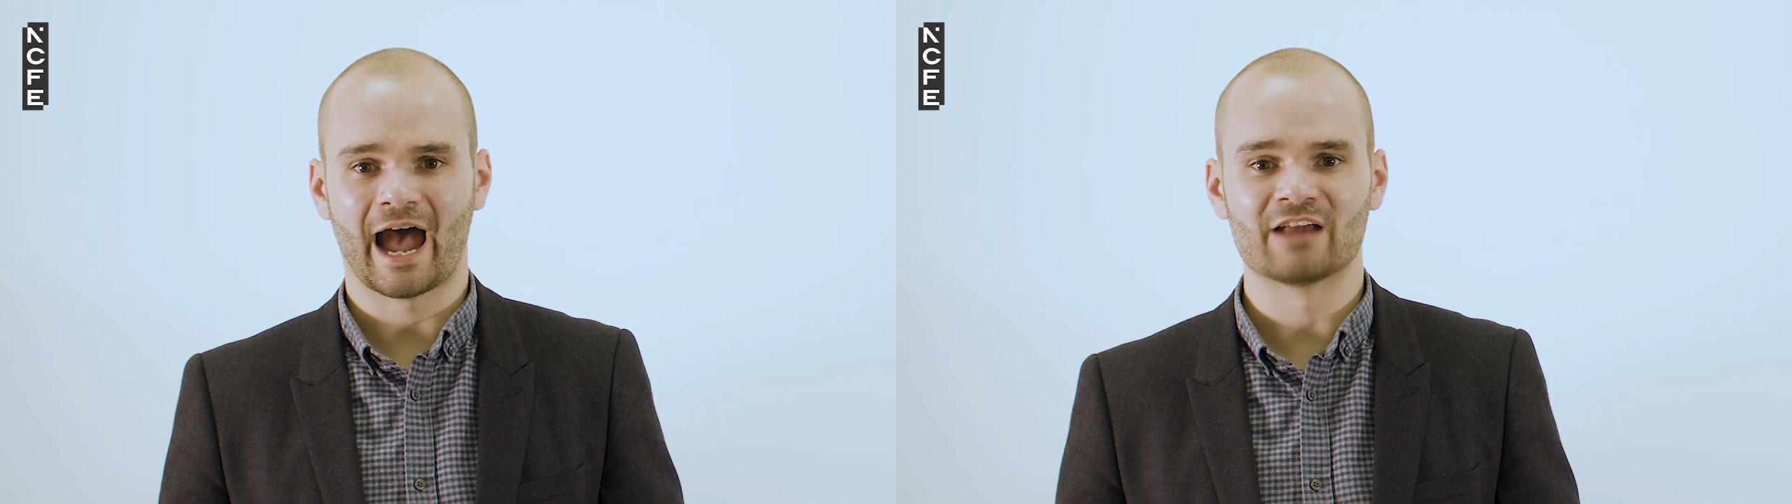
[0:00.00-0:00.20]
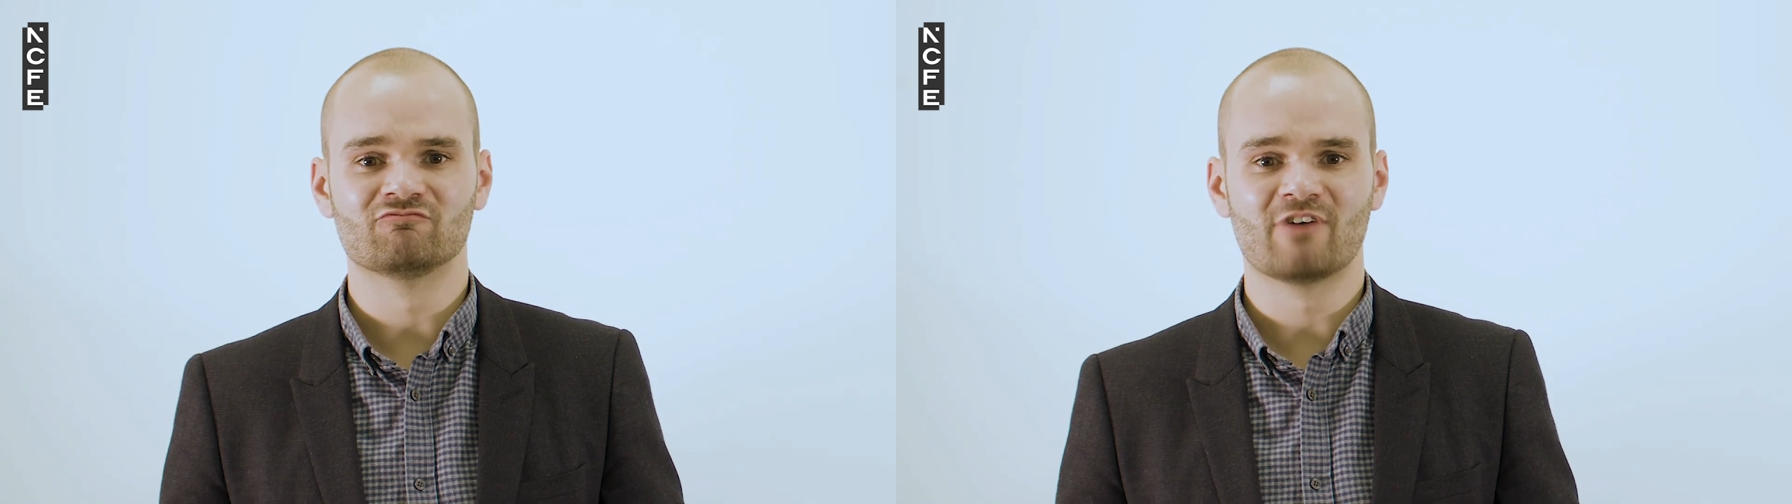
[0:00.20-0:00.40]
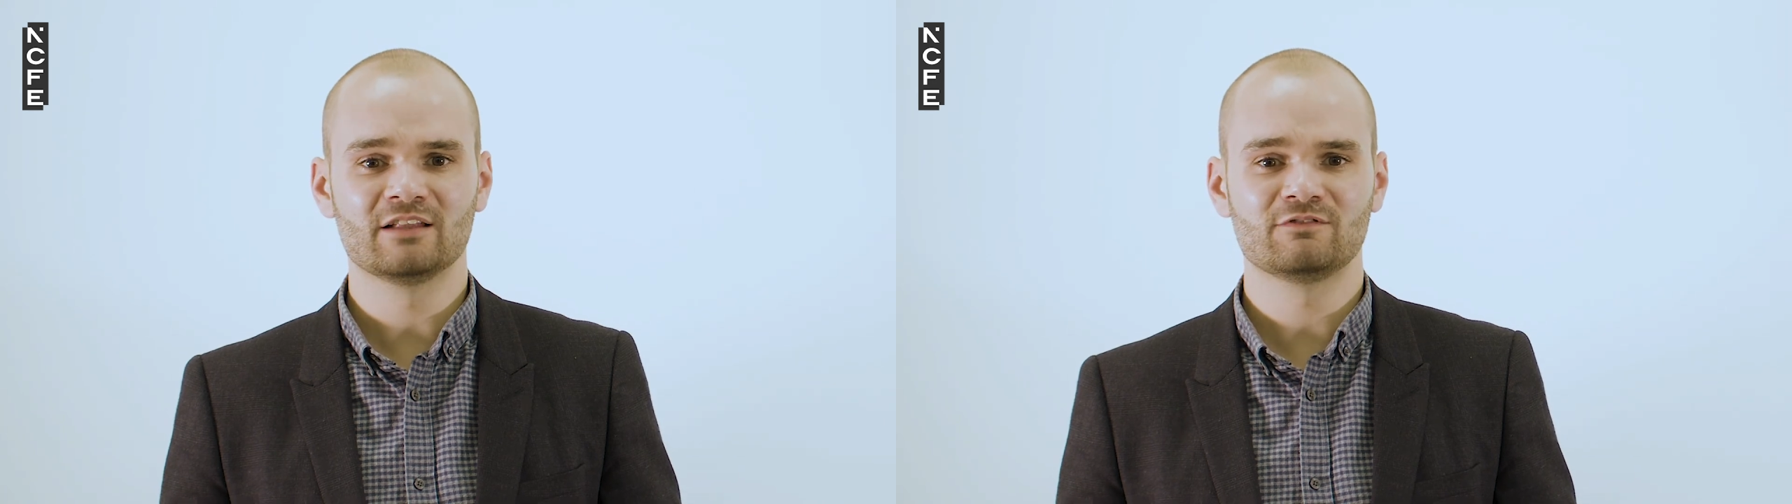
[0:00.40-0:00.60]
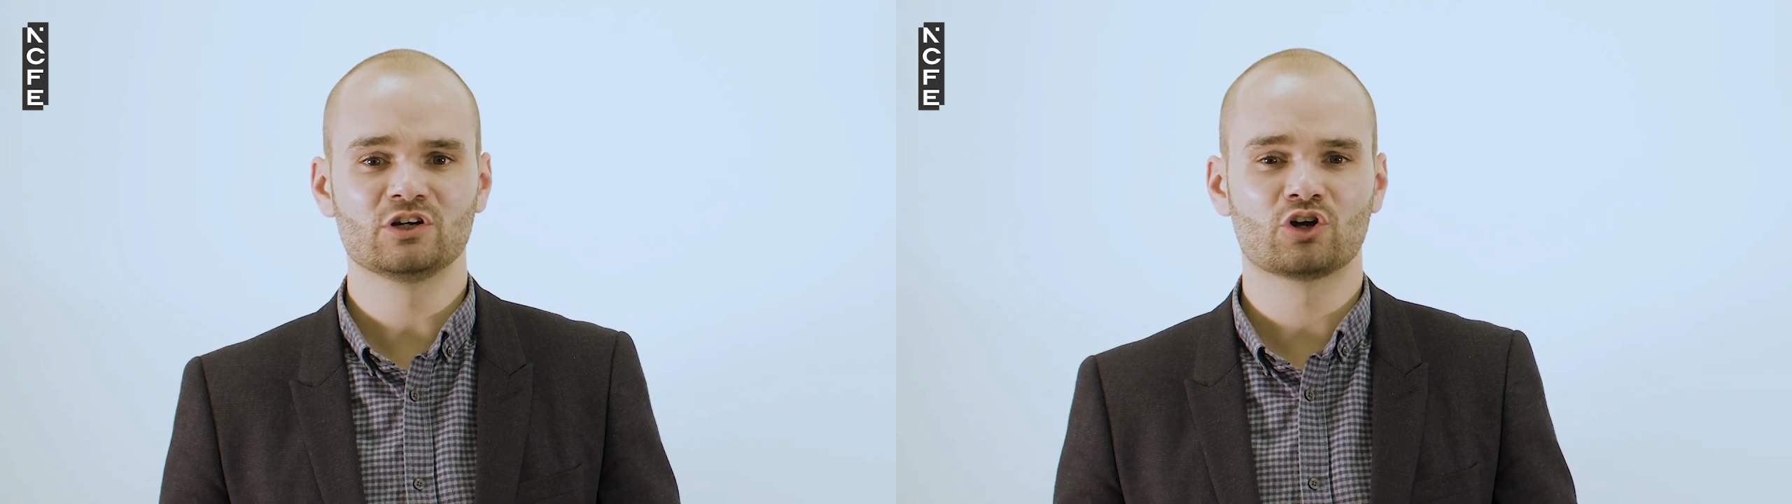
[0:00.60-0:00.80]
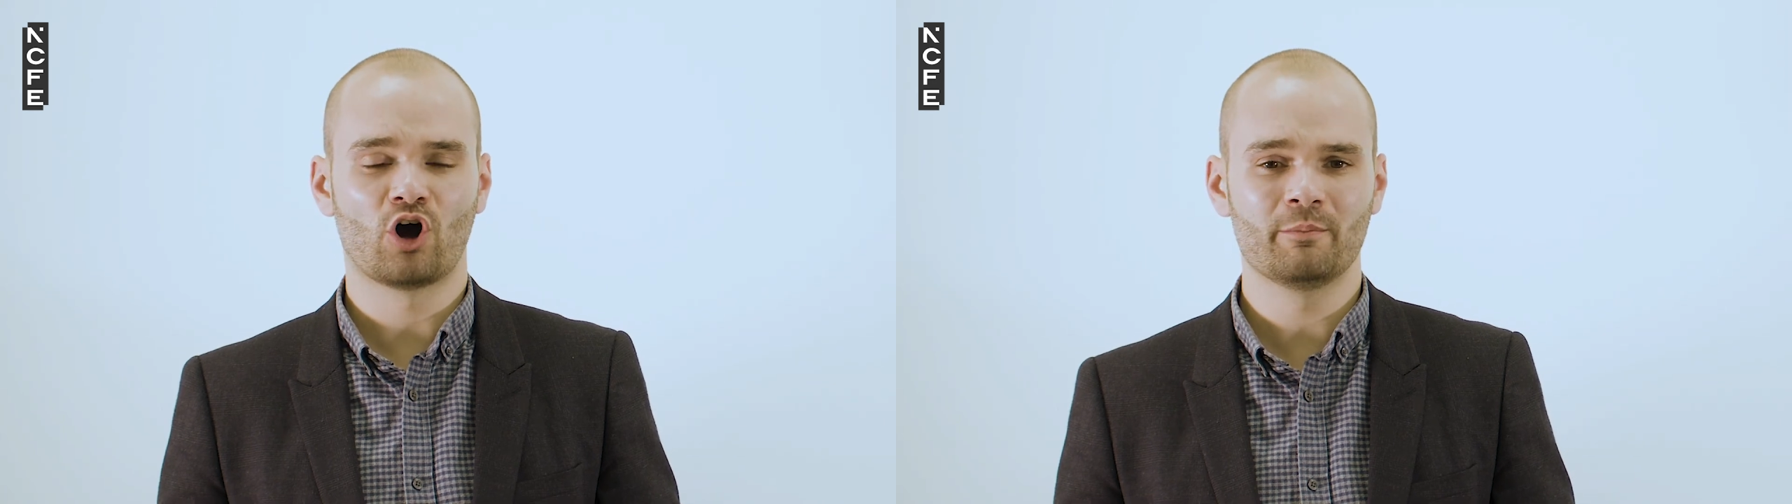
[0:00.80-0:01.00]
and
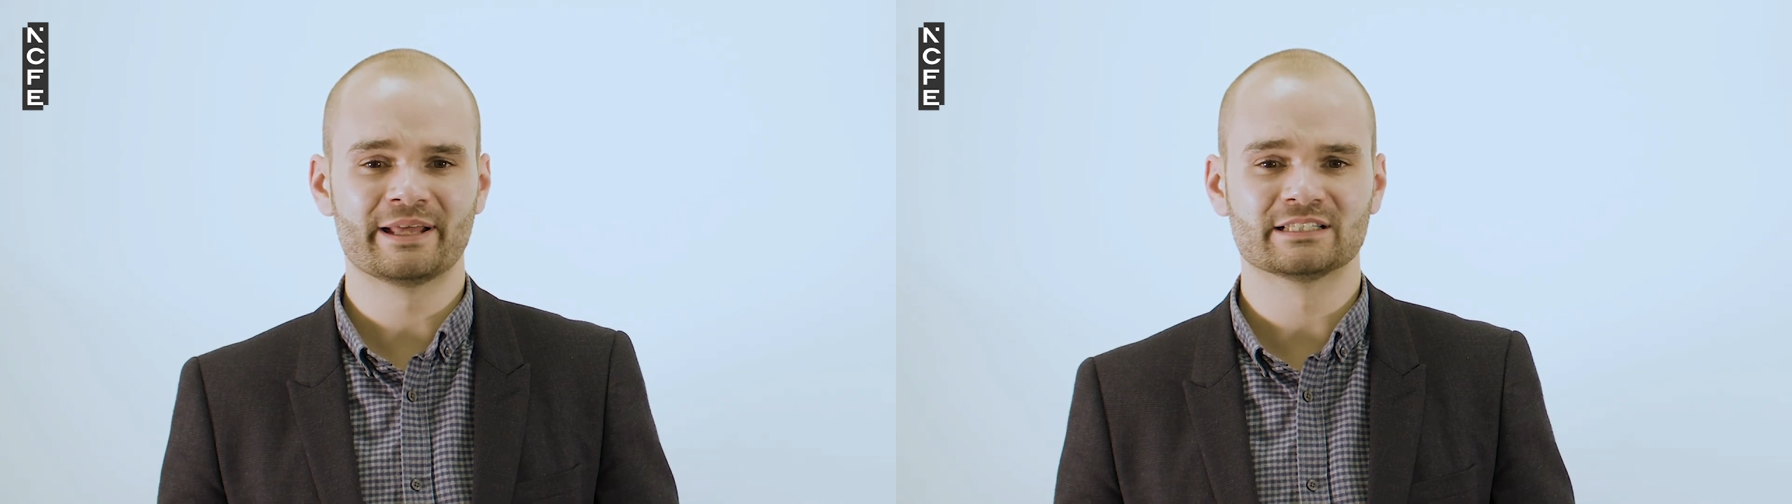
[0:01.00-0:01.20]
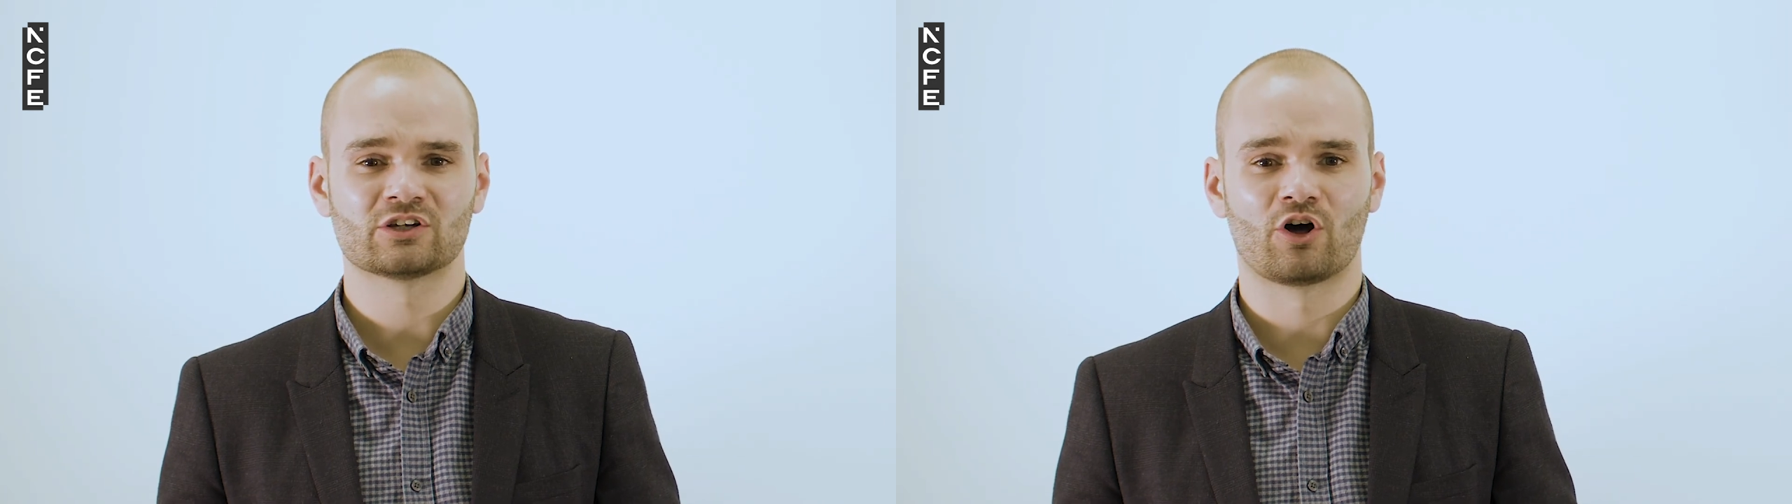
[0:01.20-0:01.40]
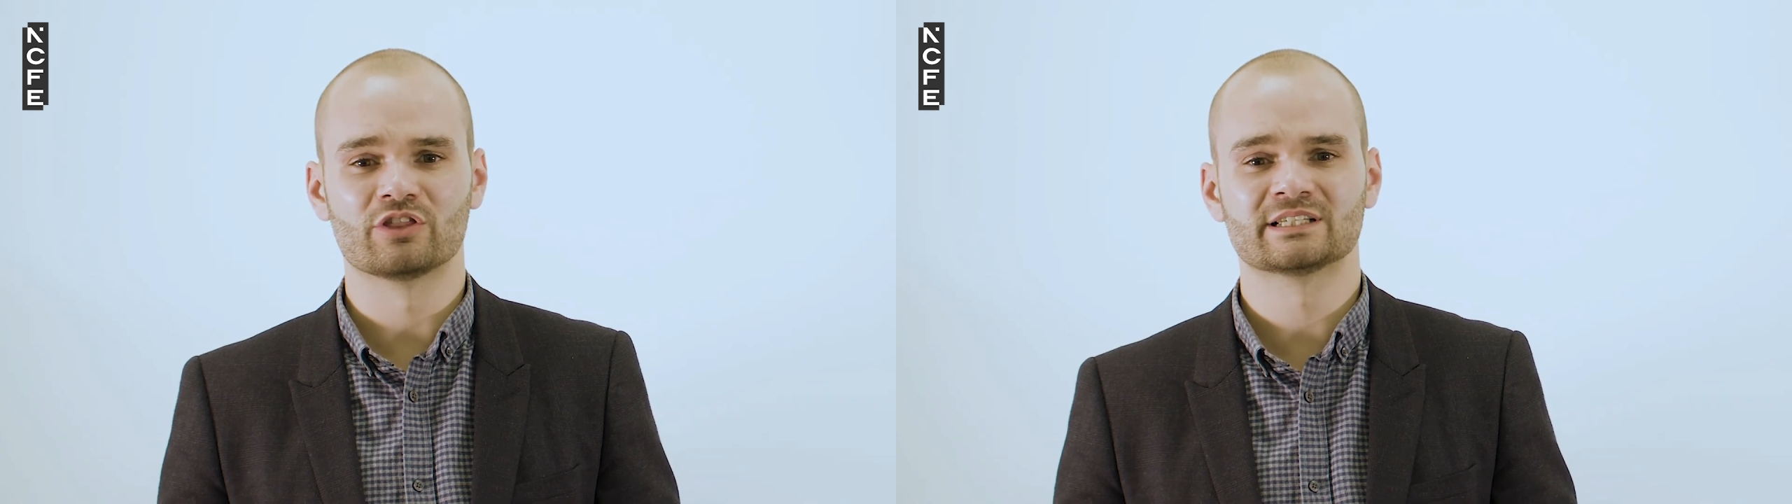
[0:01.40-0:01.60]
relevant comments on the